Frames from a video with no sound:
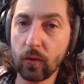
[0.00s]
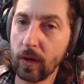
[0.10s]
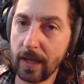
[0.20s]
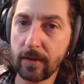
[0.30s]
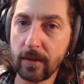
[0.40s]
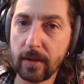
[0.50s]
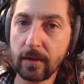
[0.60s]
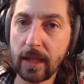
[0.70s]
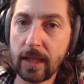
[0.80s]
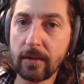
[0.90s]
lenses
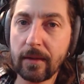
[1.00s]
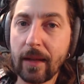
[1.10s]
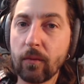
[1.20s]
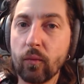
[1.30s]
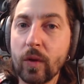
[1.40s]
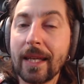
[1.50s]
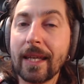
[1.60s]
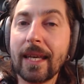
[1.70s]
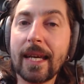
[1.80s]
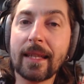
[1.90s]
is that we
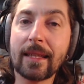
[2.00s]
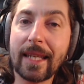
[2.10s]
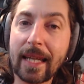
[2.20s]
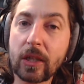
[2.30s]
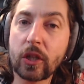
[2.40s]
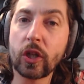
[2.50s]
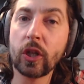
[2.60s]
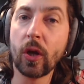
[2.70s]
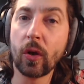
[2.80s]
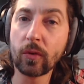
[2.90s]
can't get
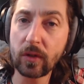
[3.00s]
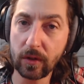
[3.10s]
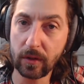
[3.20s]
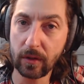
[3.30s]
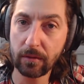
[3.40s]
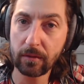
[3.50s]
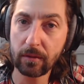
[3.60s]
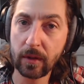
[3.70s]
close enough